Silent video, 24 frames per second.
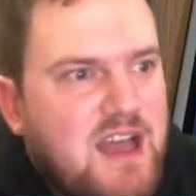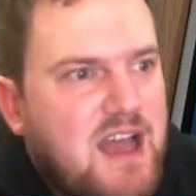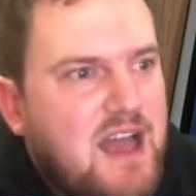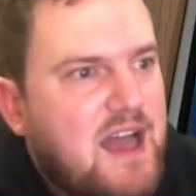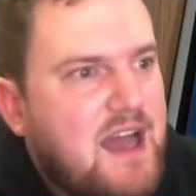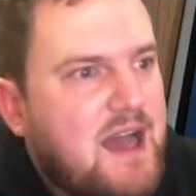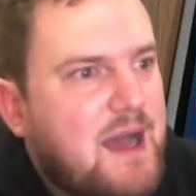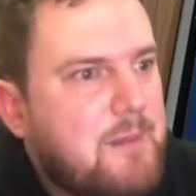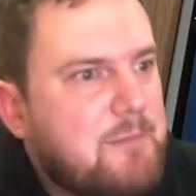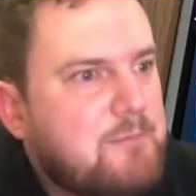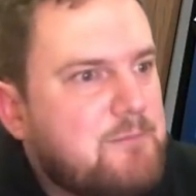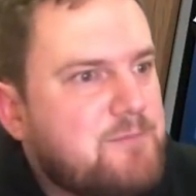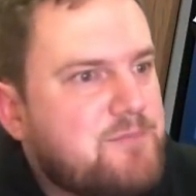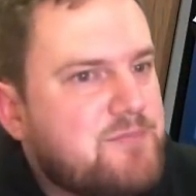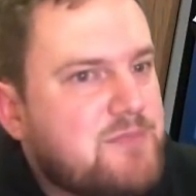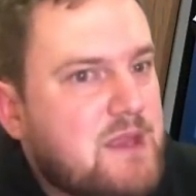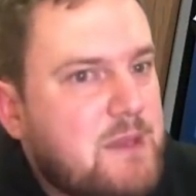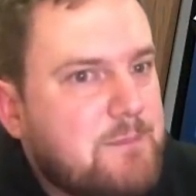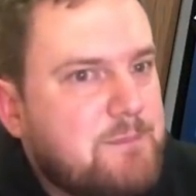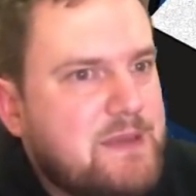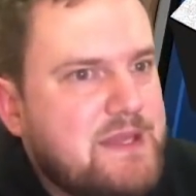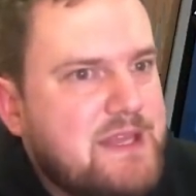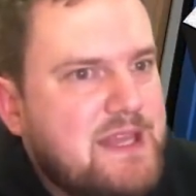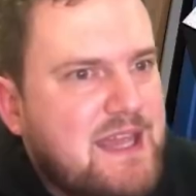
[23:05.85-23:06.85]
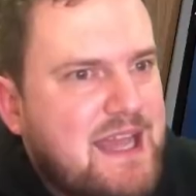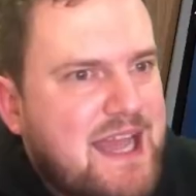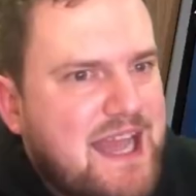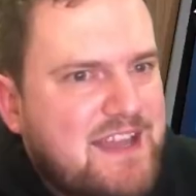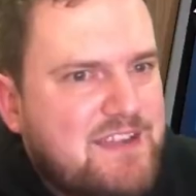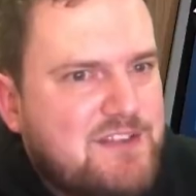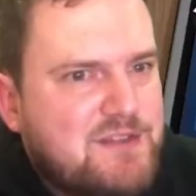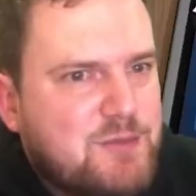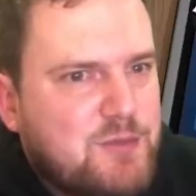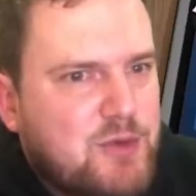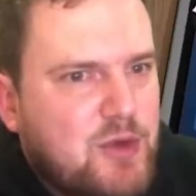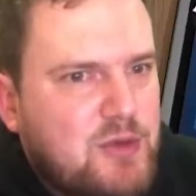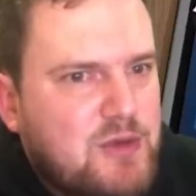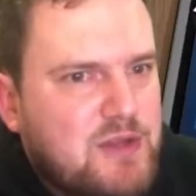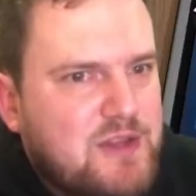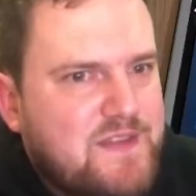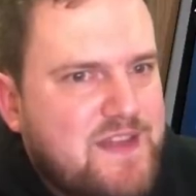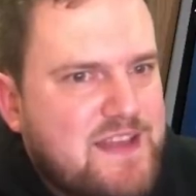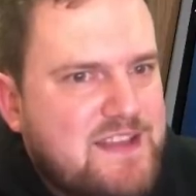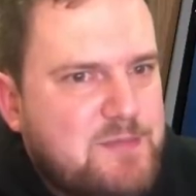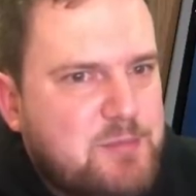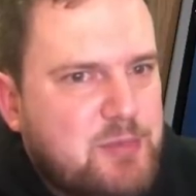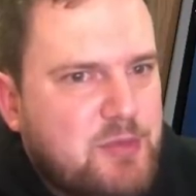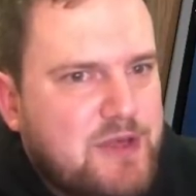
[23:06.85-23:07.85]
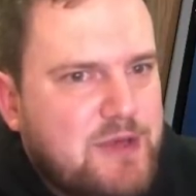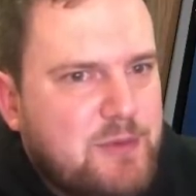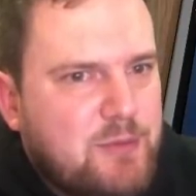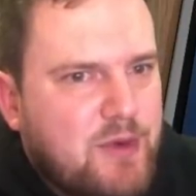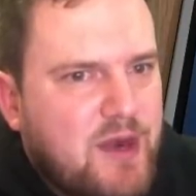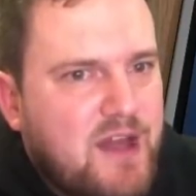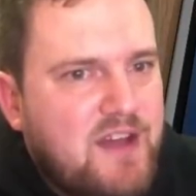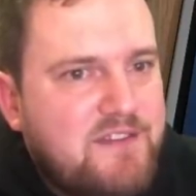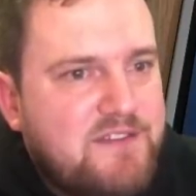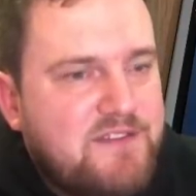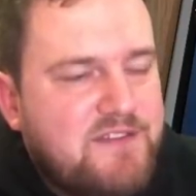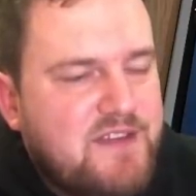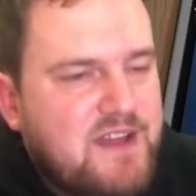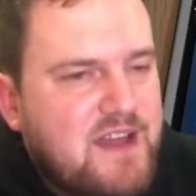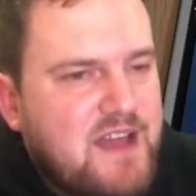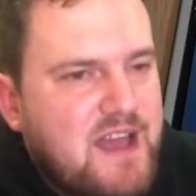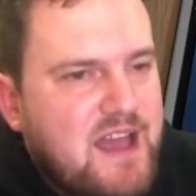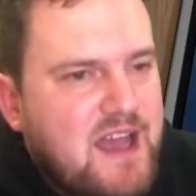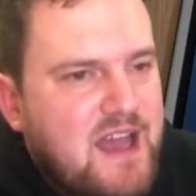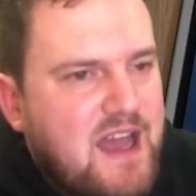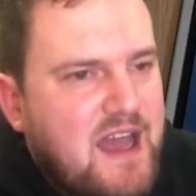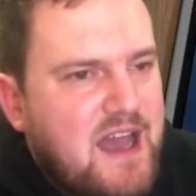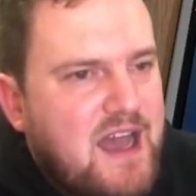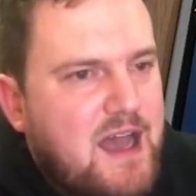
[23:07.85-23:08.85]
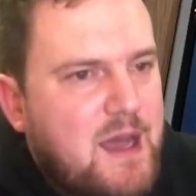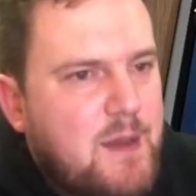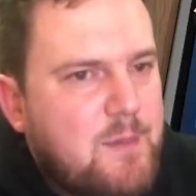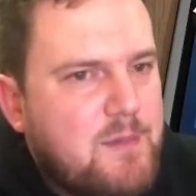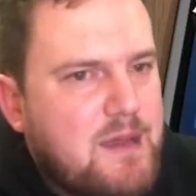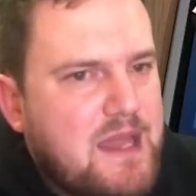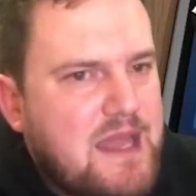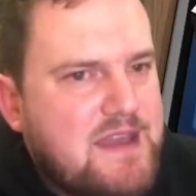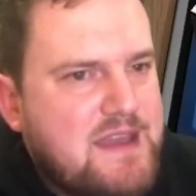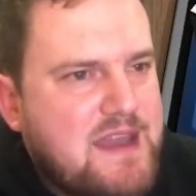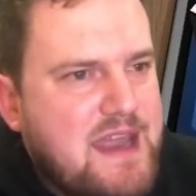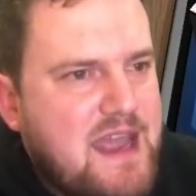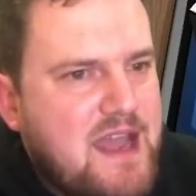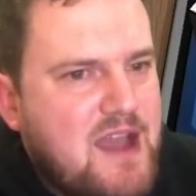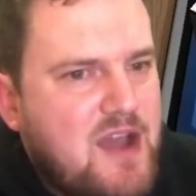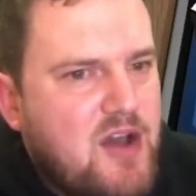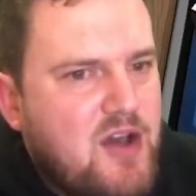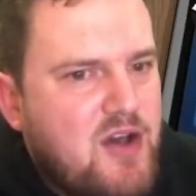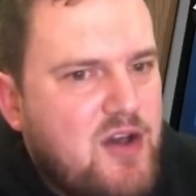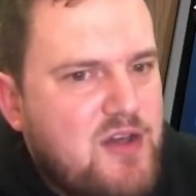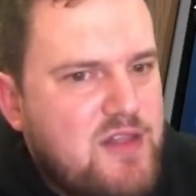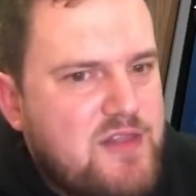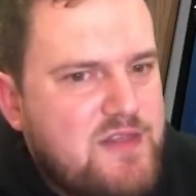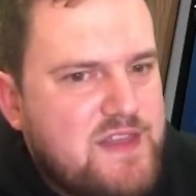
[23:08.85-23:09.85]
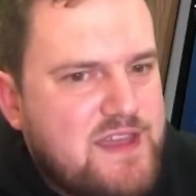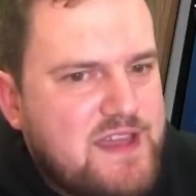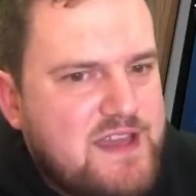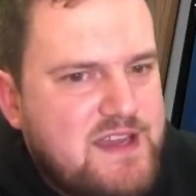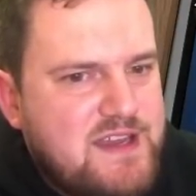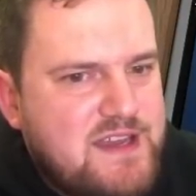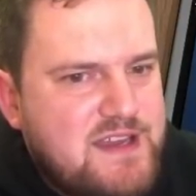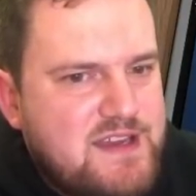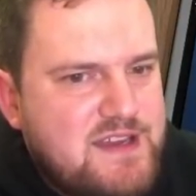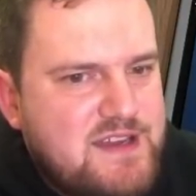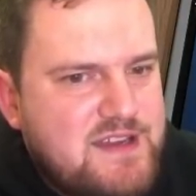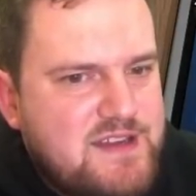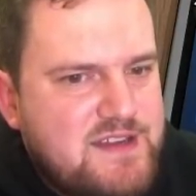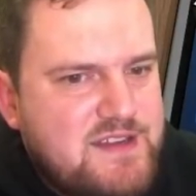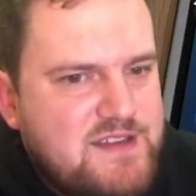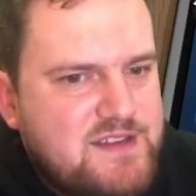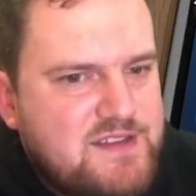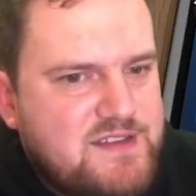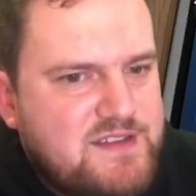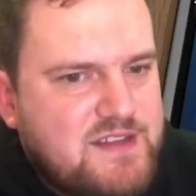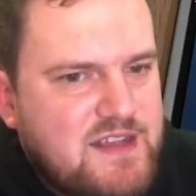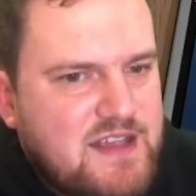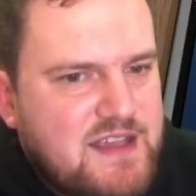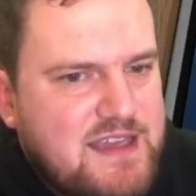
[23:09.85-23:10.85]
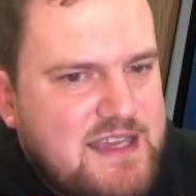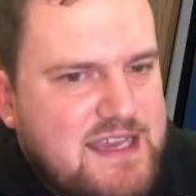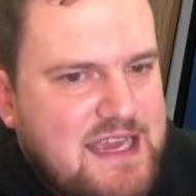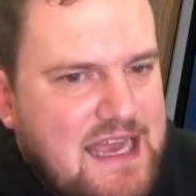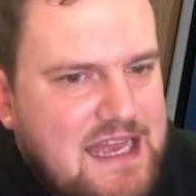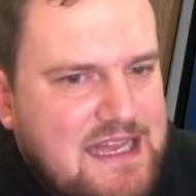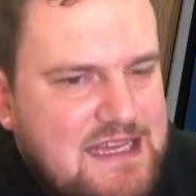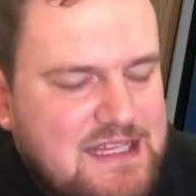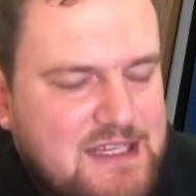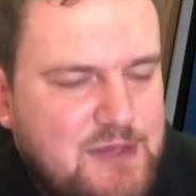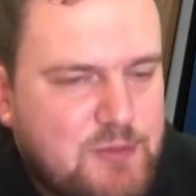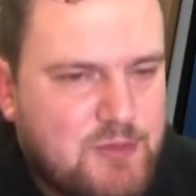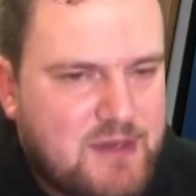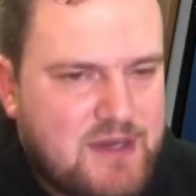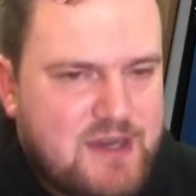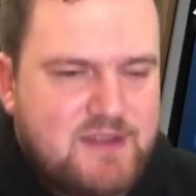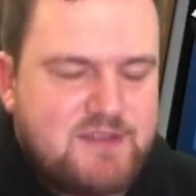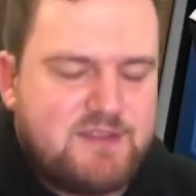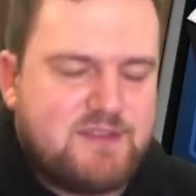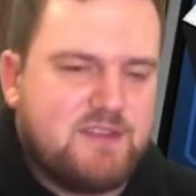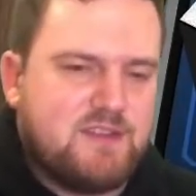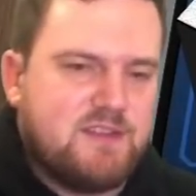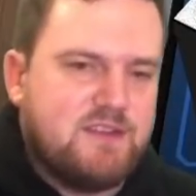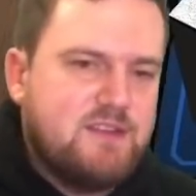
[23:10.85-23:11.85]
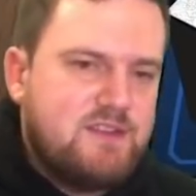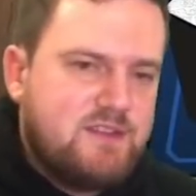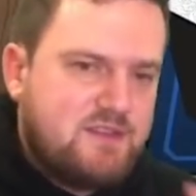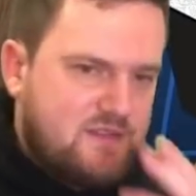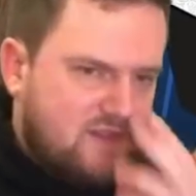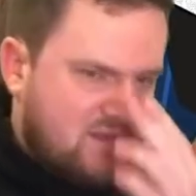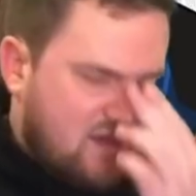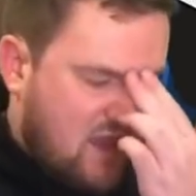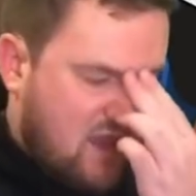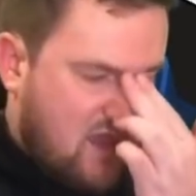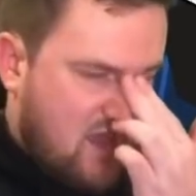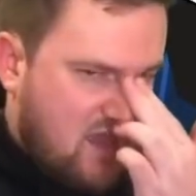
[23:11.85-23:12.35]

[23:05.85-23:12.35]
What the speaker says: But yeah, Acerola, that's pretty rough. And now these Calyrexes